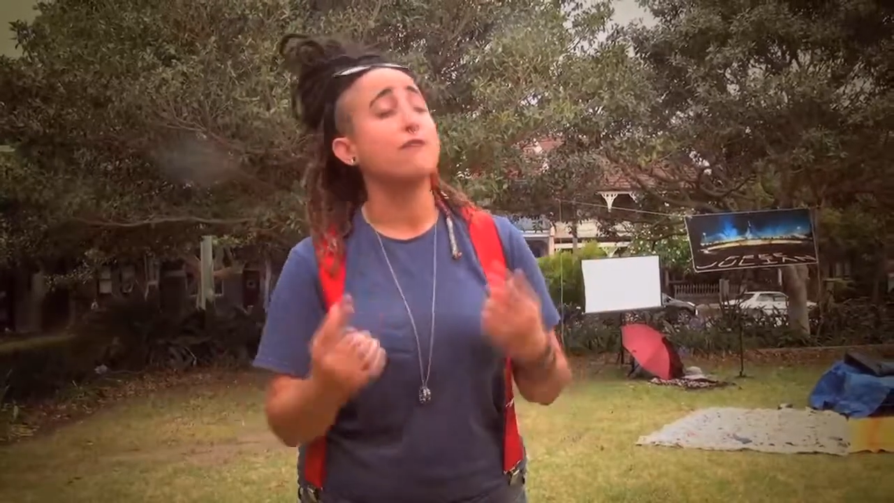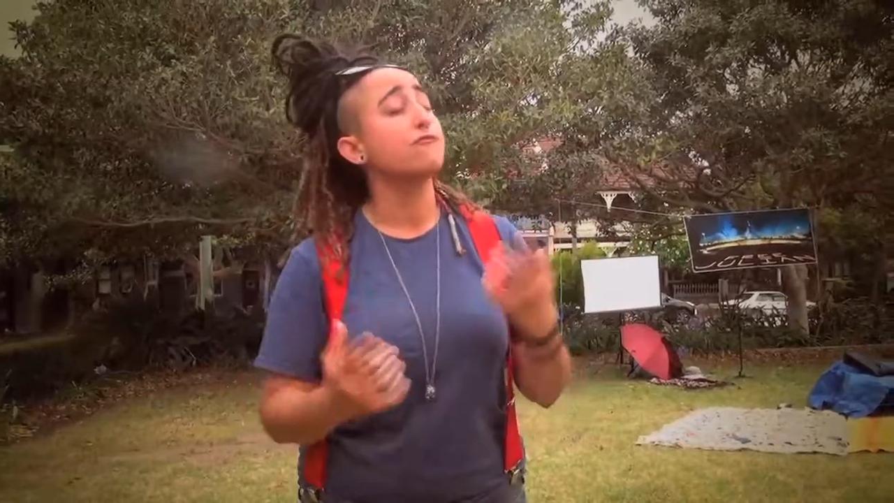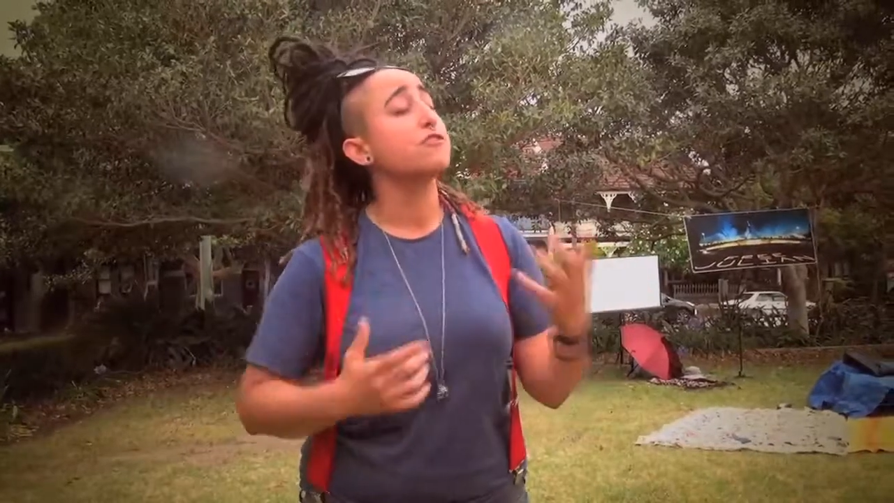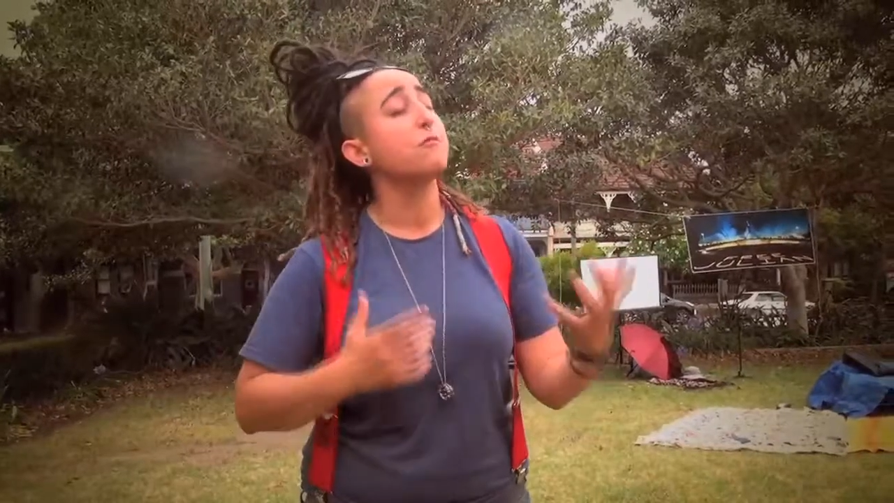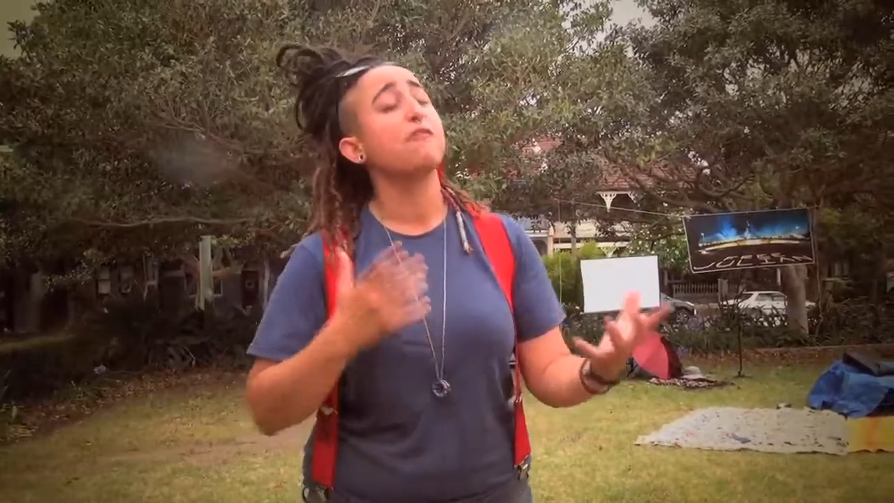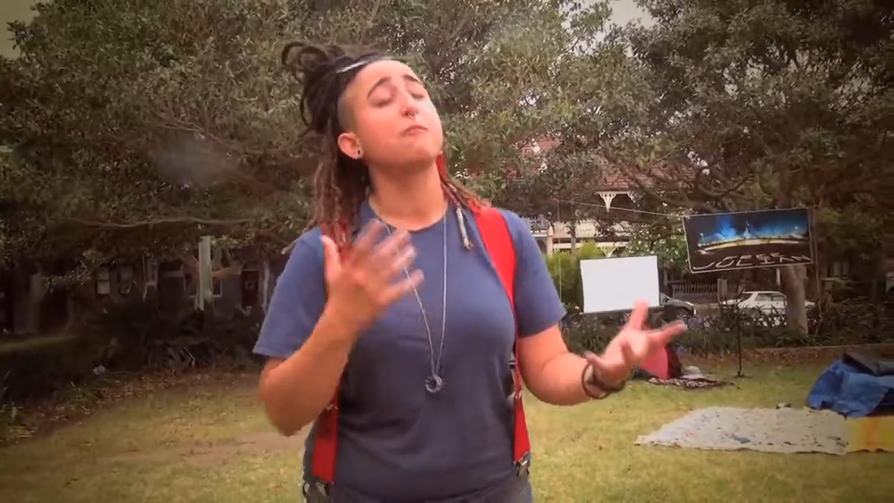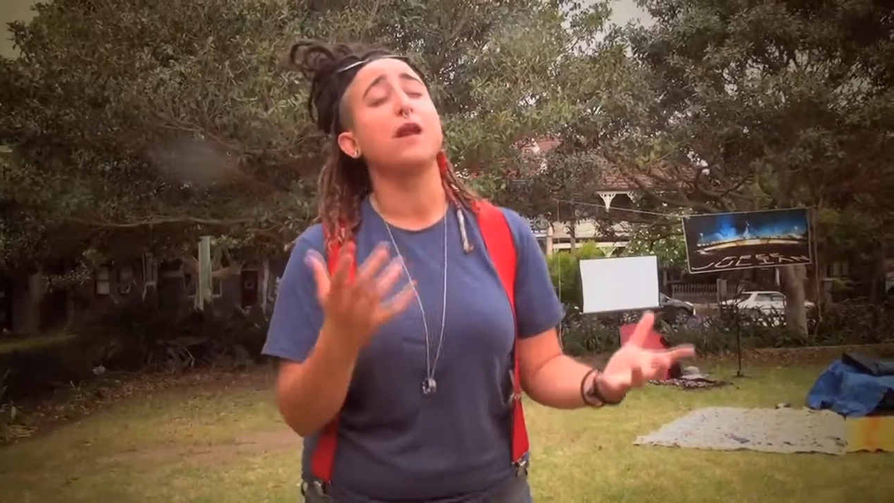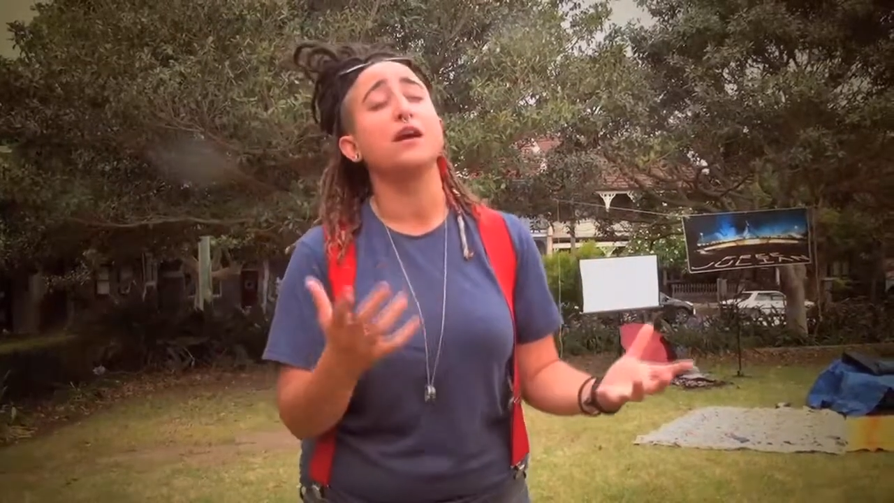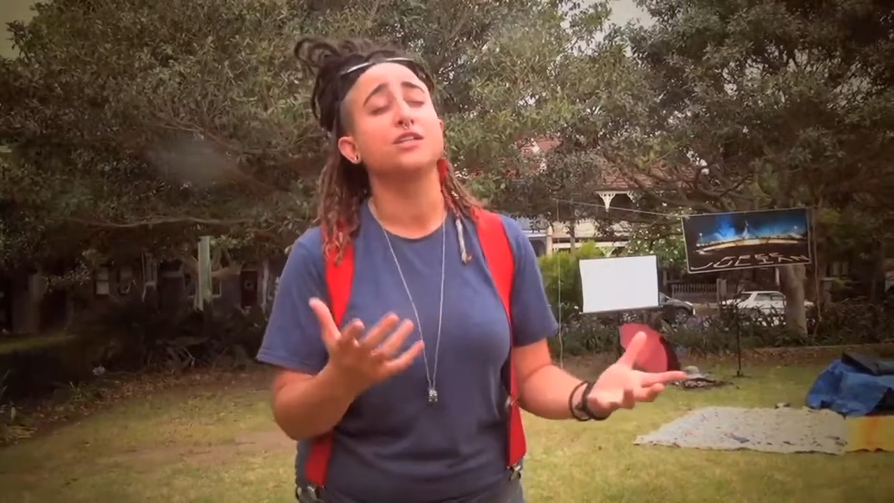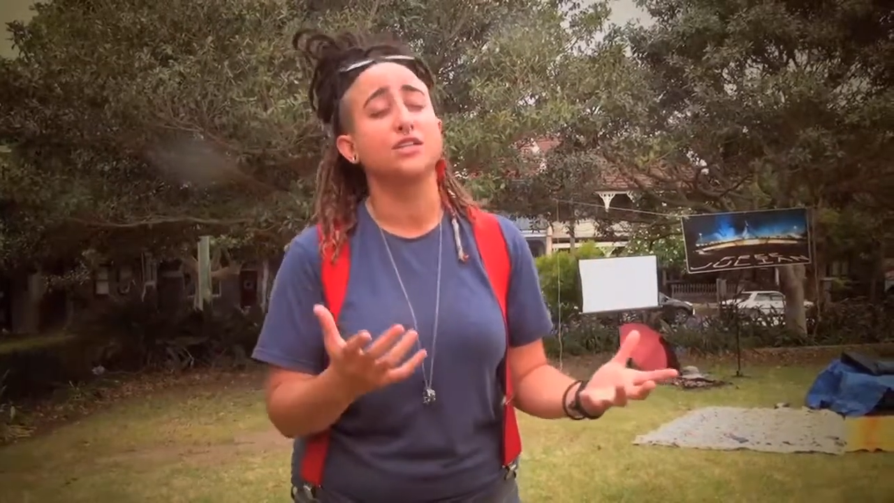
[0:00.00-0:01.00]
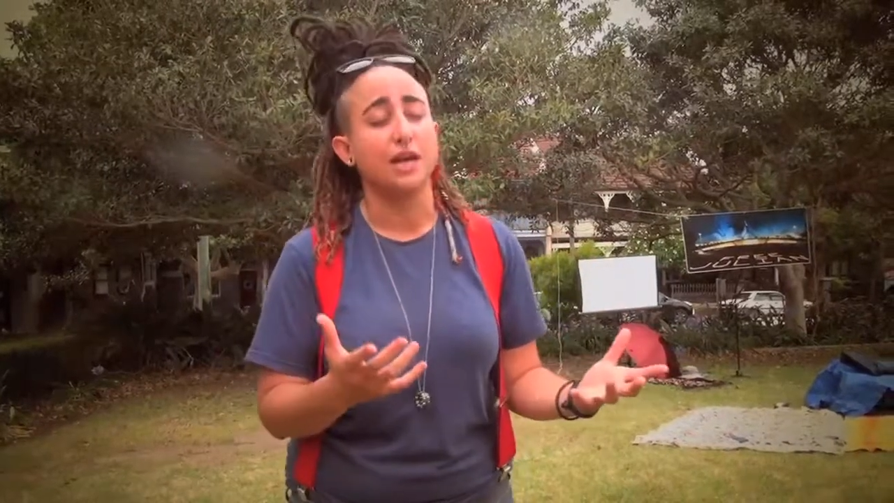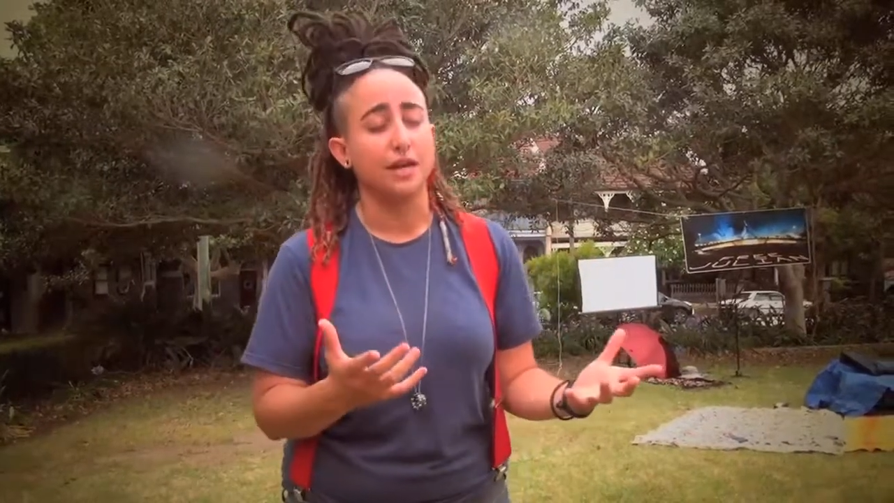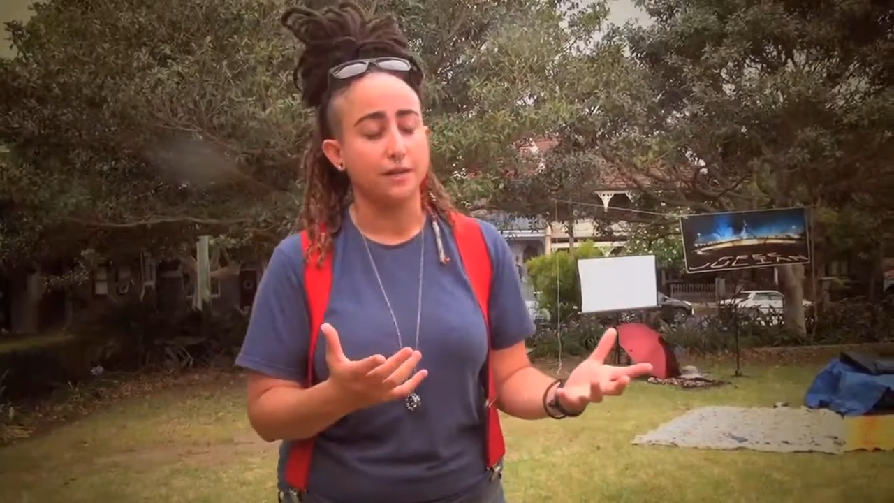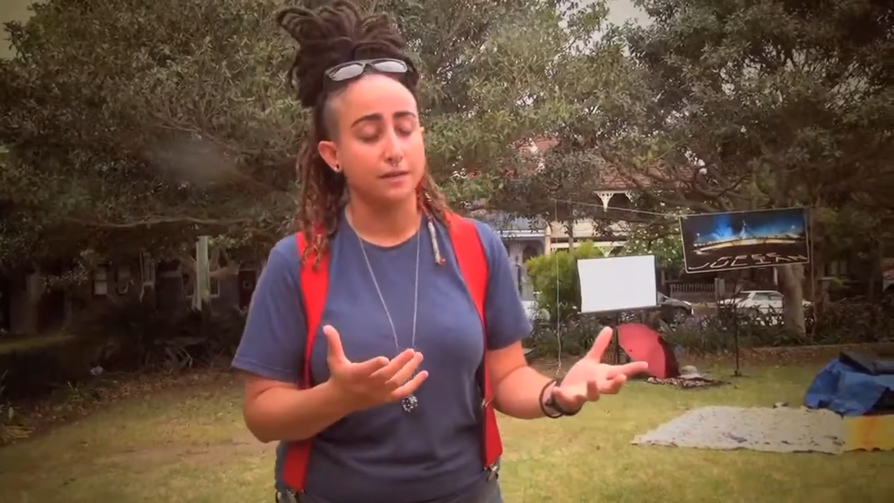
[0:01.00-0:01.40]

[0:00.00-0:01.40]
rhythm of bloodshed,